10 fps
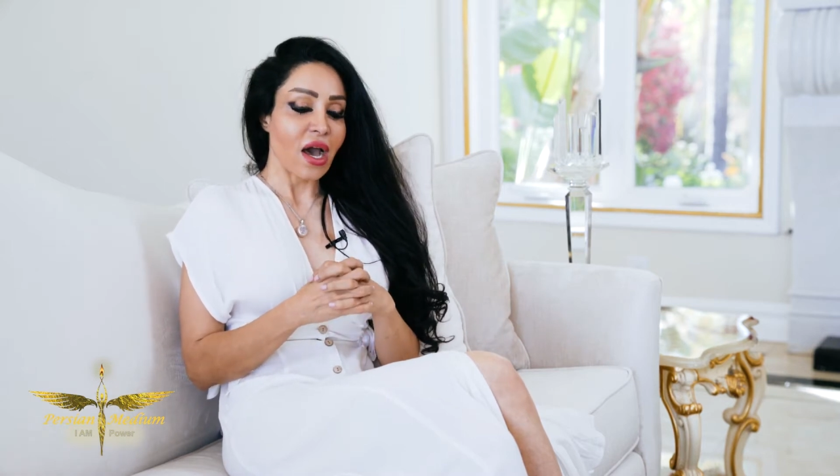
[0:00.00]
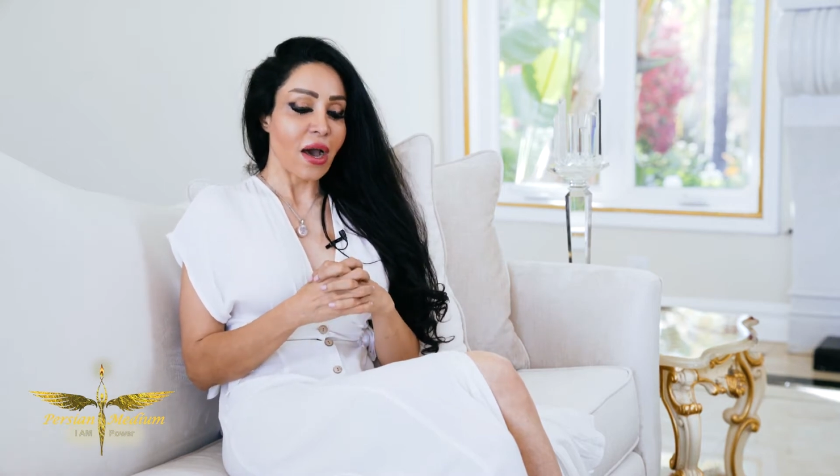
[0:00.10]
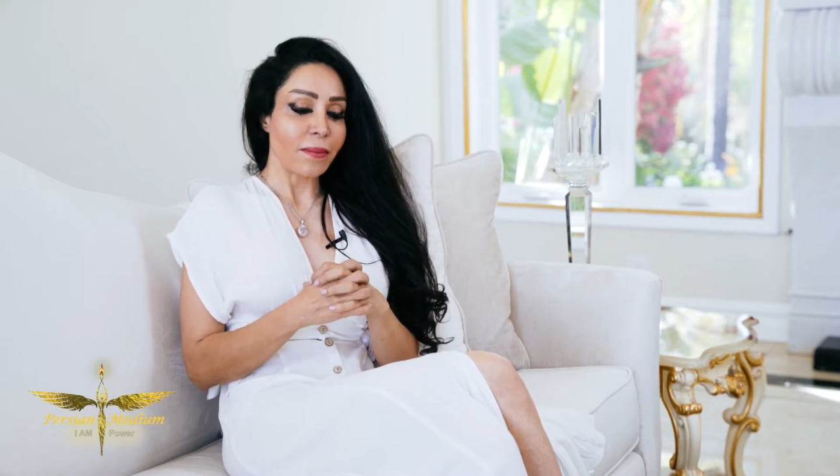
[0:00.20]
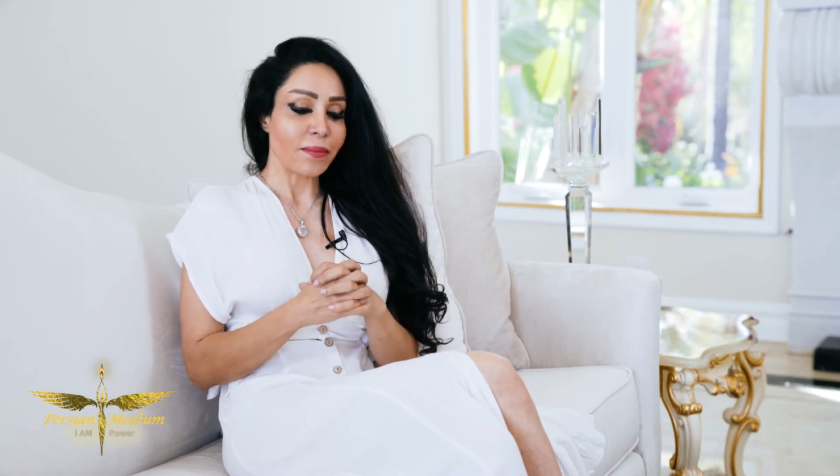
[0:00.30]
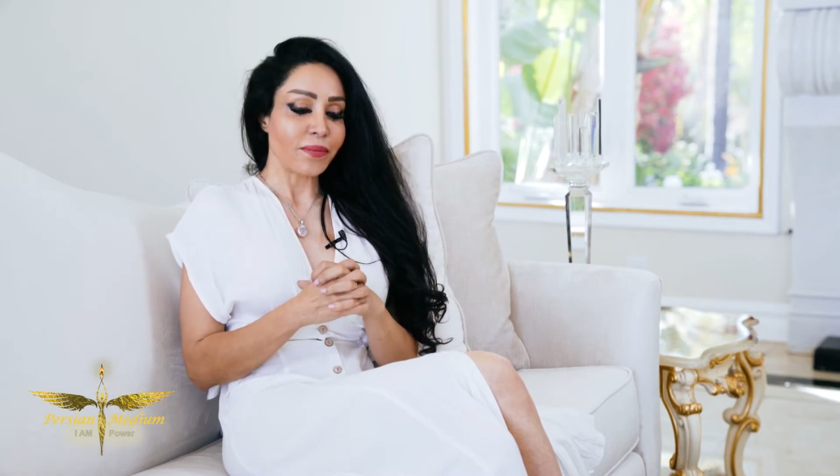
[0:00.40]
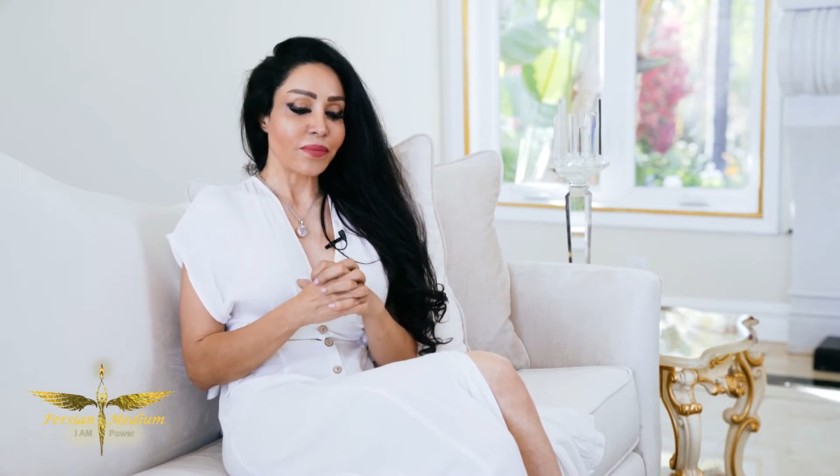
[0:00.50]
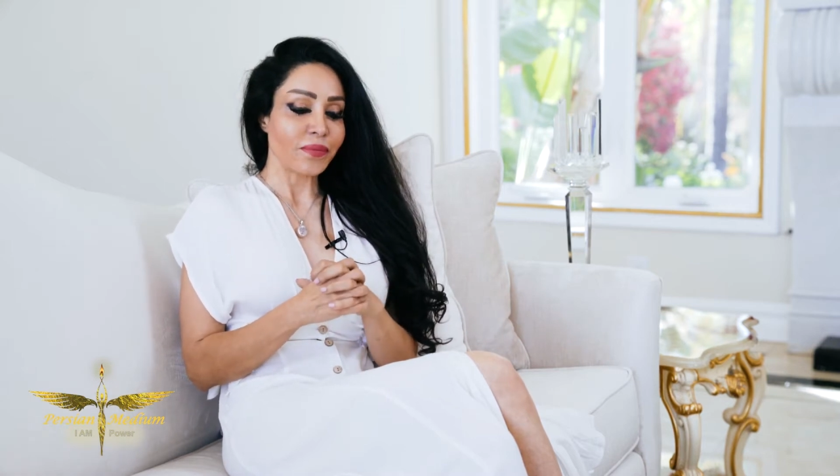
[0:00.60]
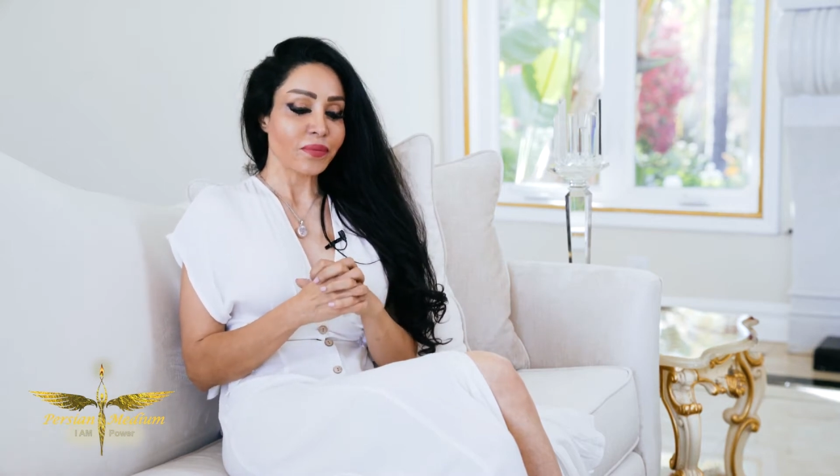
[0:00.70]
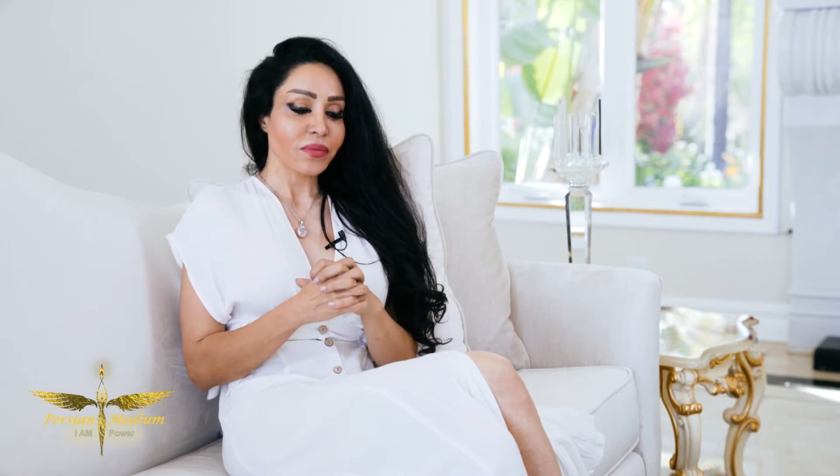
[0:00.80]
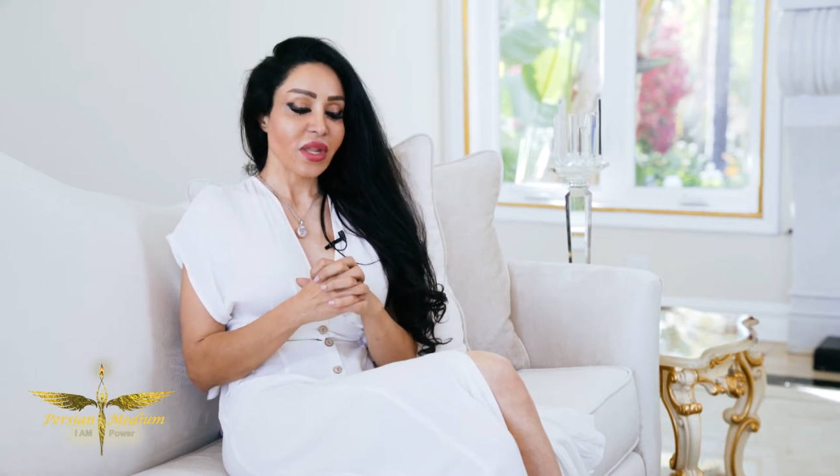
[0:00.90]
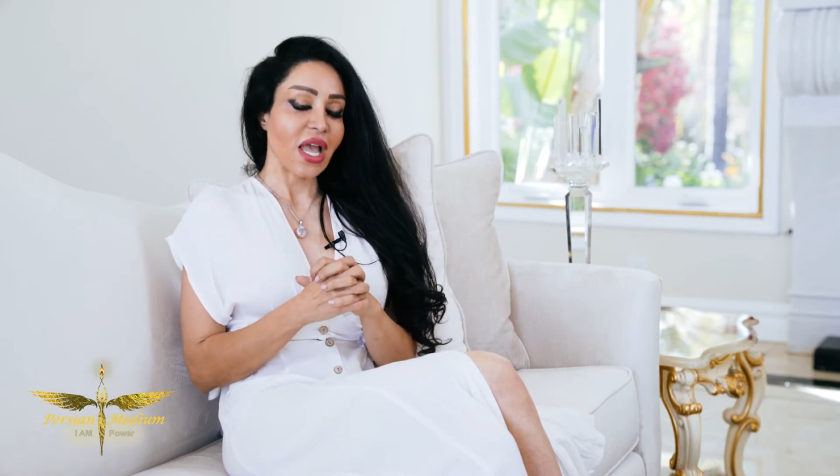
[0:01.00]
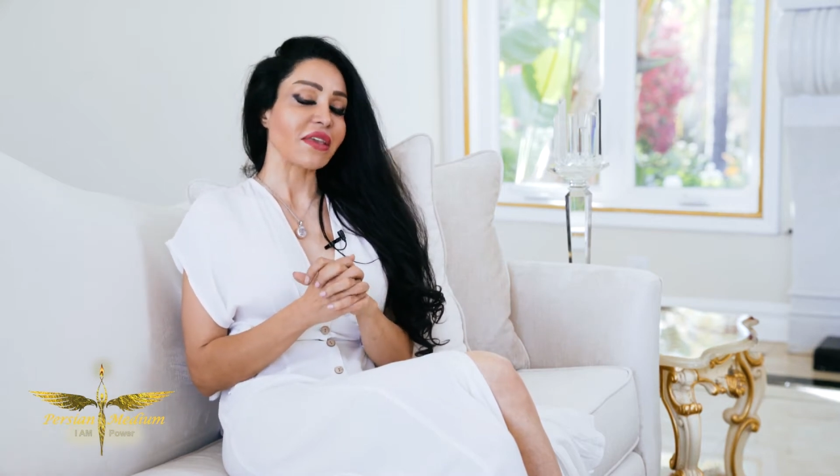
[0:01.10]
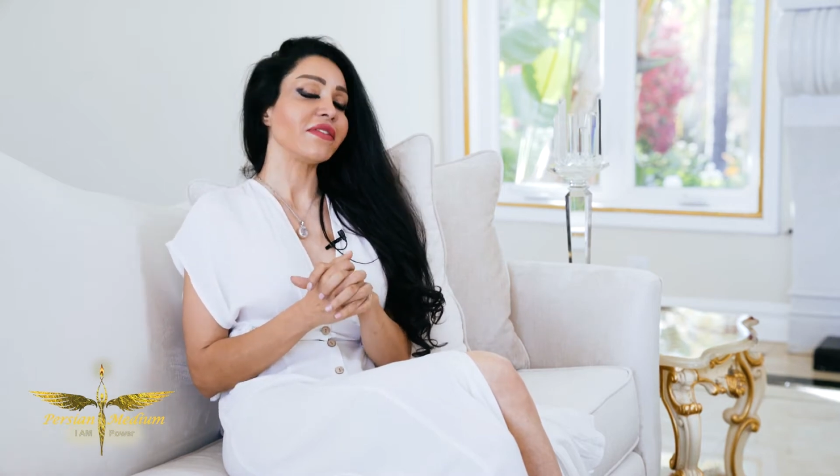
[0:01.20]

I